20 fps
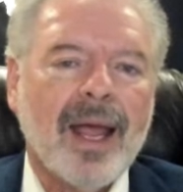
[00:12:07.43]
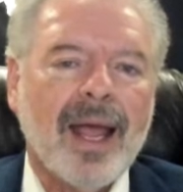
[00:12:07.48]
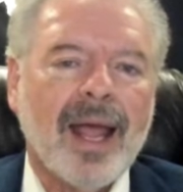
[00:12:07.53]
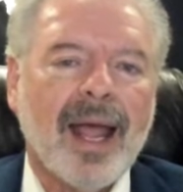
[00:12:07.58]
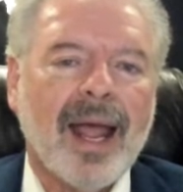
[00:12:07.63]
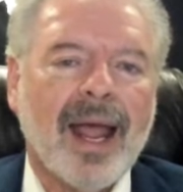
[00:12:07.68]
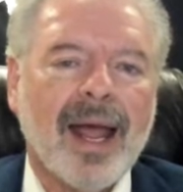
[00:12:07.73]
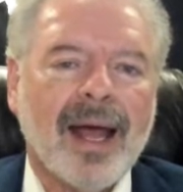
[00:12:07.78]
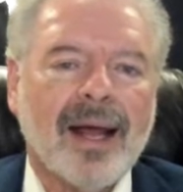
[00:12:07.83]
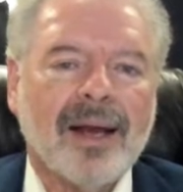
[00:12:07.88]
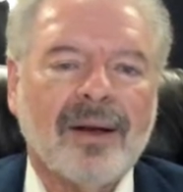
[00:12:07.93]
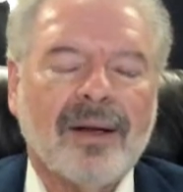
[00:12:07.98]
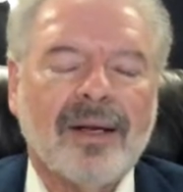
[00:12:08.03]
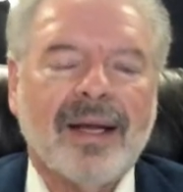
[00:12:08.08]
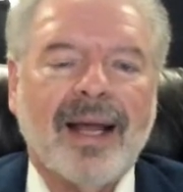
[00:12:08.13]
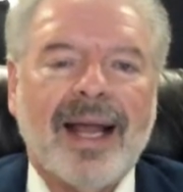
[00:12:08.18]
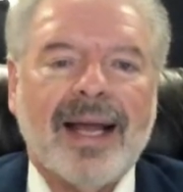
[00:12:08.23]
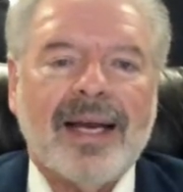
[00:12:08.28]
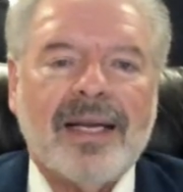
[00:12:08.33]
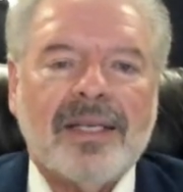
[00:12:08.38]
And
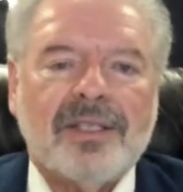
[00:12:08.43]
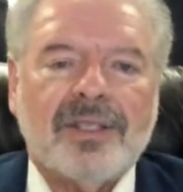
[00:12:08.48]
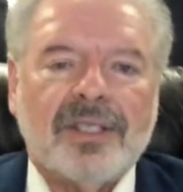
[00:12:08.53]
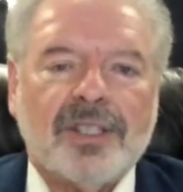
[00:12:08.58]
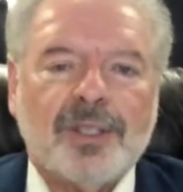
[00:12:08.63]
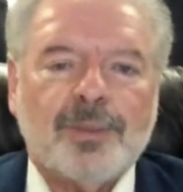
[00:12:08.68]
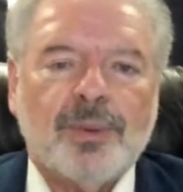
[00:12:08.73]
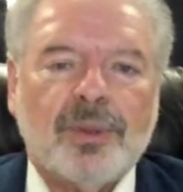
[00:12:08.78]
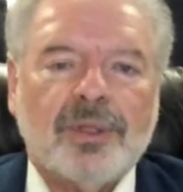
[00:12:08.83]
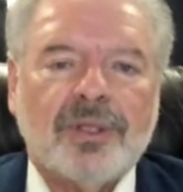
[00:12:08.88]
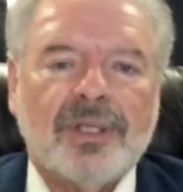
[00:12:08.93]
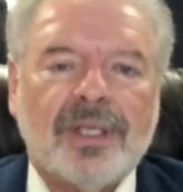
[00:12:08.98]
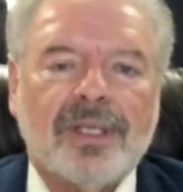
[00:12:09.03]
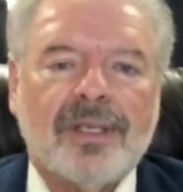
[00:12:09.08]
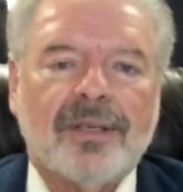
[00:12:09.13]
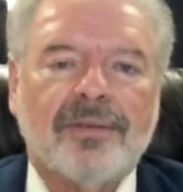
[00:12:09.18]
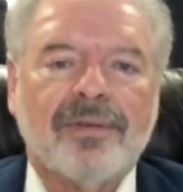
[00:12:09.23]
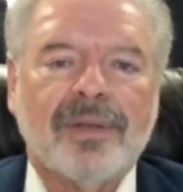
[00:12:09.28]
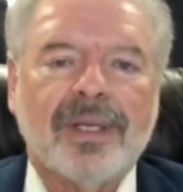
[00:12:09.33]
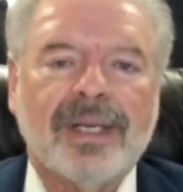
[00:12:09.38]
86%
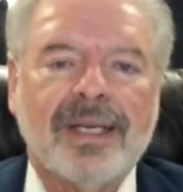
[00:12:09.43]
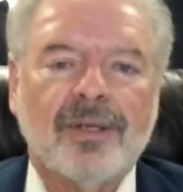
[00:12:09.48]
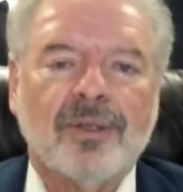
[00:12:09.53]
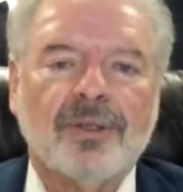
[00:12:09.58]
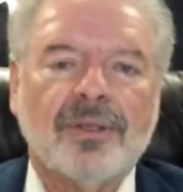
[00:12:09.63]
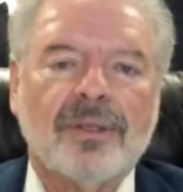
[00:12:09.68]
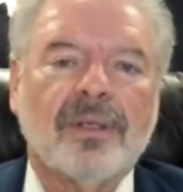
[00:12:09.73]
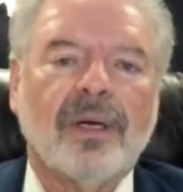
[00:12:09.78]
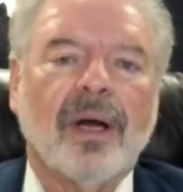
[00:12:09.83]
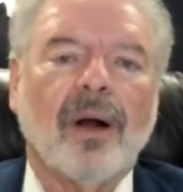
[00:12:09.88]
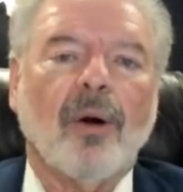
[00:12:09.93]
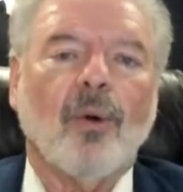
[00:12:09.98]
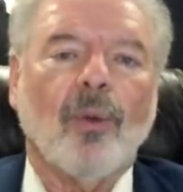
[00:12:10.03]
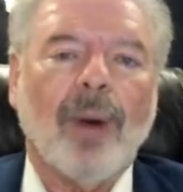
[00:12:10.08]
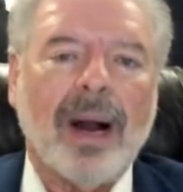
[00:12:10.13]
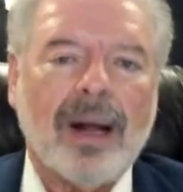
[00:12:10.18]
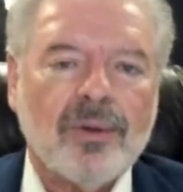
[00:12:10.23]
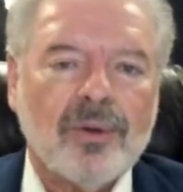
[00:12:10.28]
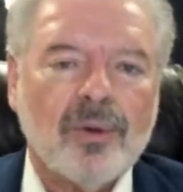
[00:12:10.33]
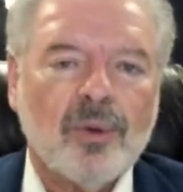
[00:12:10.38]
of leaders
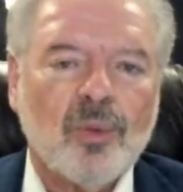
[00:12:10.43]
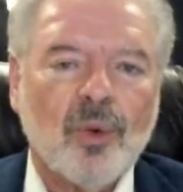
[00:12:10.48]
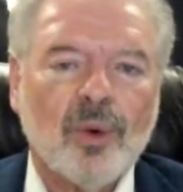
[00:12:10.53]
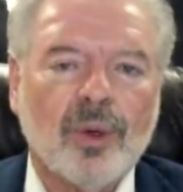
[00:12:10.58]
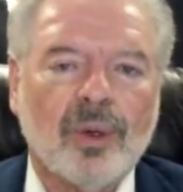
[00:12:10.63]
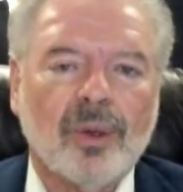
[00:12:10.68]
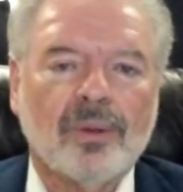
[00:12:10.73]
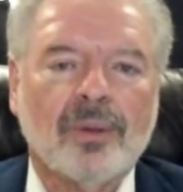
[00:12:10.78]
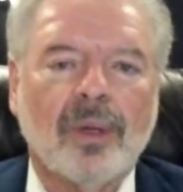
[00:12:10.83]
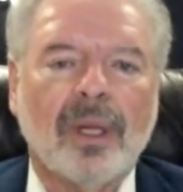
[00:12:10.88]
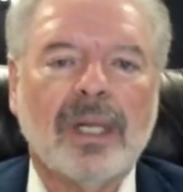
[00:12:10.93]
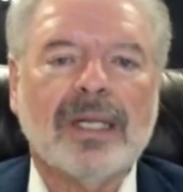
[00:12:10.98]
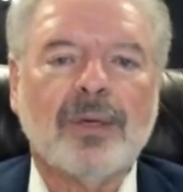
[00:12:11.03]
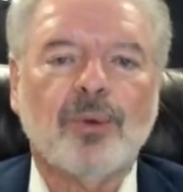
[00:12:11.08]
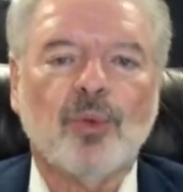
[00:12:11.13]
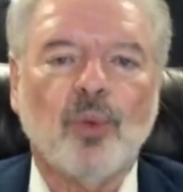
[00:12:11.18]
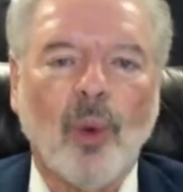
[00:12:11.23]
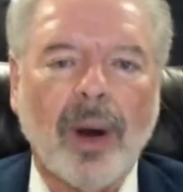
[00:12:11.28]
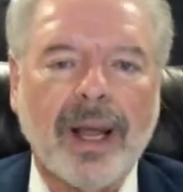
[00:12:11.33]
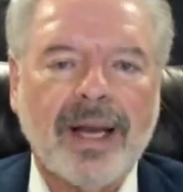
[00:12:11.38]
around the world
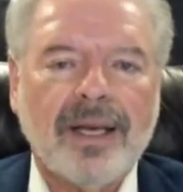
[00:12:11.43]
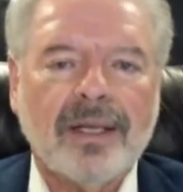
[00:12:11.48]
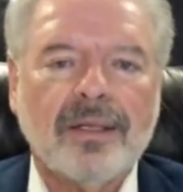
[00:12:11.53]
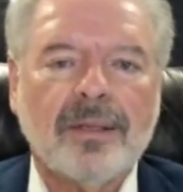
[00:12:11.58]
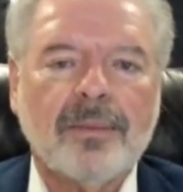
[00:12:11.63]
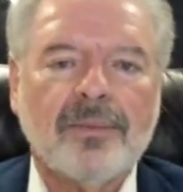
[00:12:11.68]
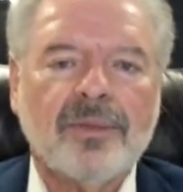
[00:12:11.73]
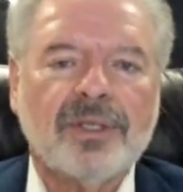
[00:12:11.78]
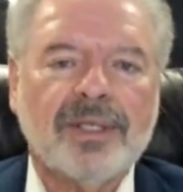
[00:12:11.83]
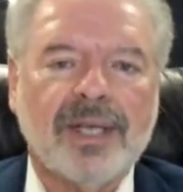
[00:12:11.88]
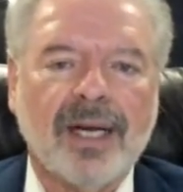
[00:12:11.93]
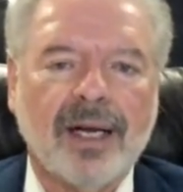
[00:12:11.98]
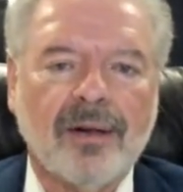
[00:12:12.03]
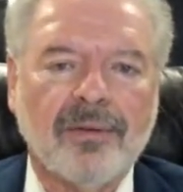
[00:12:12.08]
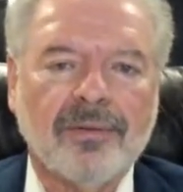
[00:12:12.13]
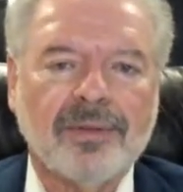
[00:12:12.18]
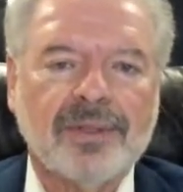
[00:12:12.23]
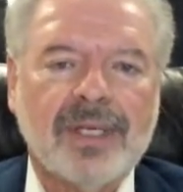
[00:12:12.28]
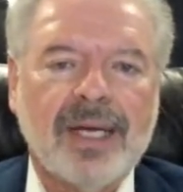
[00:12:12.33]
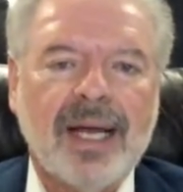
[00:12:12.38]
rated
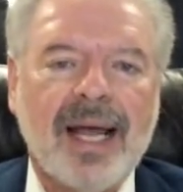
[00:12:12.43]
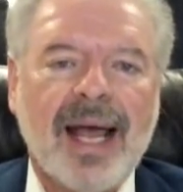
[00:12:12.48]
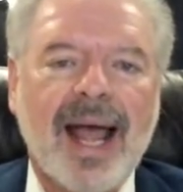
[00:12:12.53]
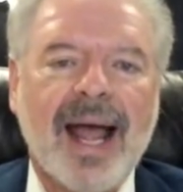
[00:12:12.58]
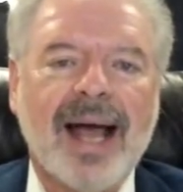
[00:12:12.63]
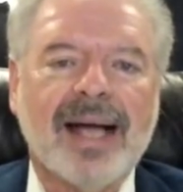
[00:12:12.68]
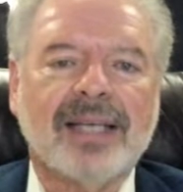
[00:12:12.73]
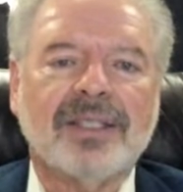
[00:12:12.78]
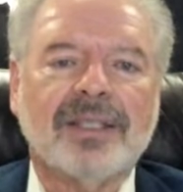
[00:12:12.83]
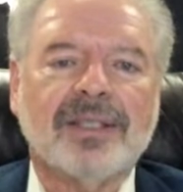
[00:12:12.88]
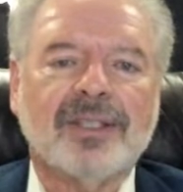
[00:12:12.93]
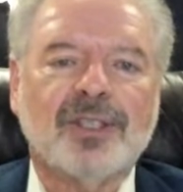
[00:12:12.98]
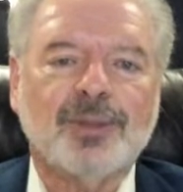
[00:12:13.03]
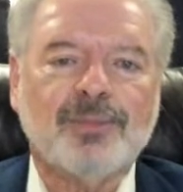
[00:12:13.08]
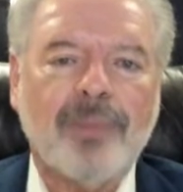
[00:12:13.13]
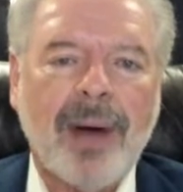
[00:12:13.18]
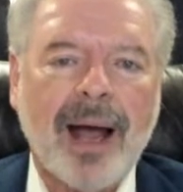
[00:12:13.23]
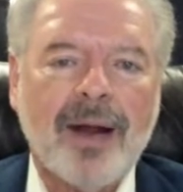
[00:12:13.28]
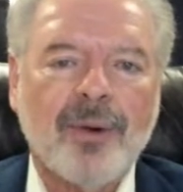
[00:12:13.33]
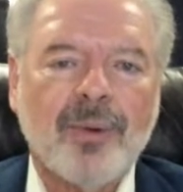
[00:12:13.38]
themselves as
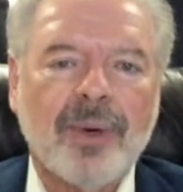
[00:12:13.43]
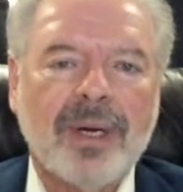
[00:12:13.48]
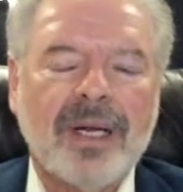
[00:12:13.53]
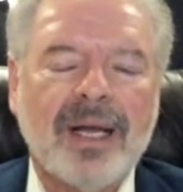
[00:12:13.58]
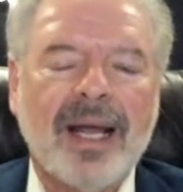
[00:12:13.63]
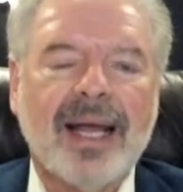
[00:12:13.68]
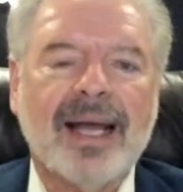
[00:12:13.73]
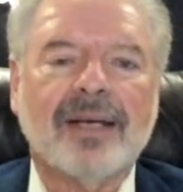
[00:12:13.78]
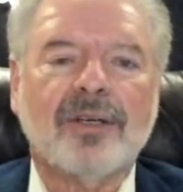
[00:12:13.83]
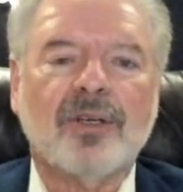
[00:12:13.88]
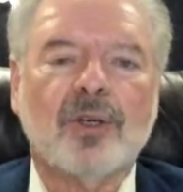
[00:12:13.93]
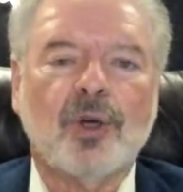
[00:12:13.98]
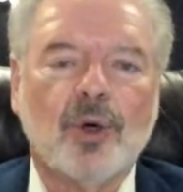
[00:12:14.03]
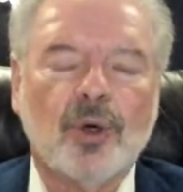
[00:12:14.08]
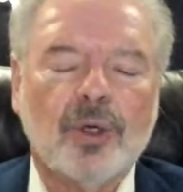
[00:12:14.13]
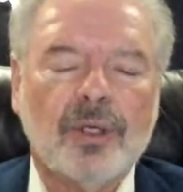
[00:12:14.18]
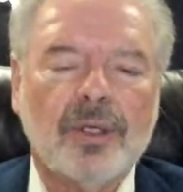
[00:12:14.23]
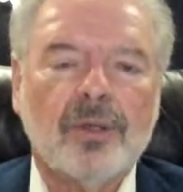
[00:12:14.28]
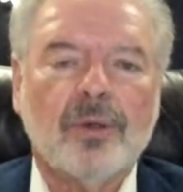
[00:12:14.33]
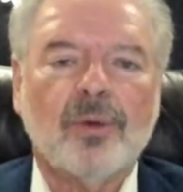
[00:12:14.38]
inspiring and
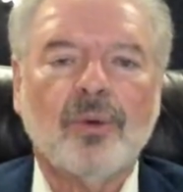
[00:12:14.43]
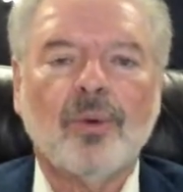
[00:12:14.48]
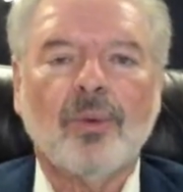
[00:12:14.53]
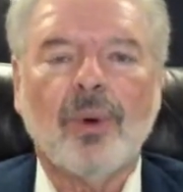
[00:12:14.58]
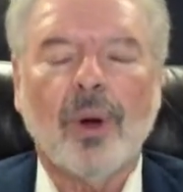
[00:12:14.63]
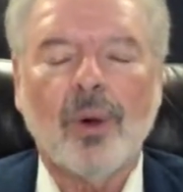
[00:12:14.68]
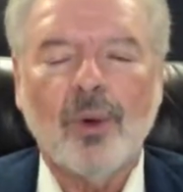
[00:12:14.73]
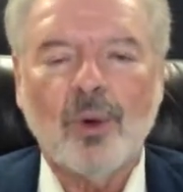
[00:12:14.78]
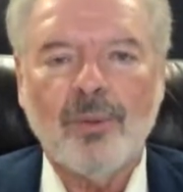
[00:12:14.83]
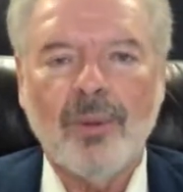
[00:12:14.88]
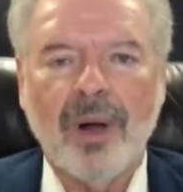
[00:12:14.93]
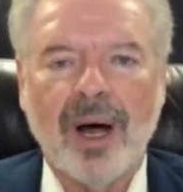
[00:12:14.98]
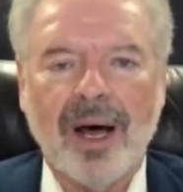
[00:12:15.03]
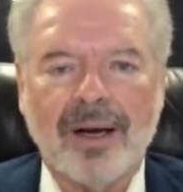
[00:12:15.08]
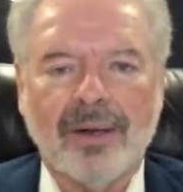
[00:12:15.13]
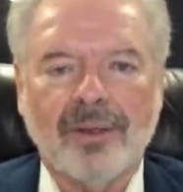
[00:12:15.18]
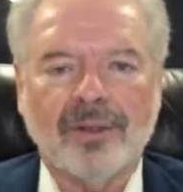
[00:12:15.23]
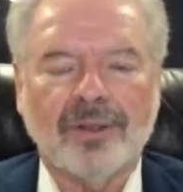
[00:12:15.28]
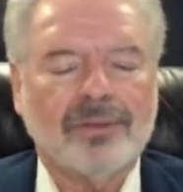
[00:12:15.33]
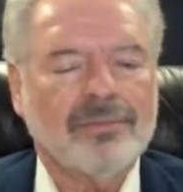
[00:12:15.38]
good role
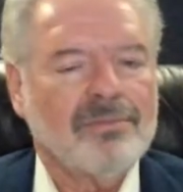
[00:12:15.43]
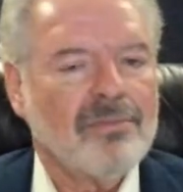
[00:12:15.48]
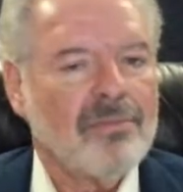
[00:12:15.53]
models.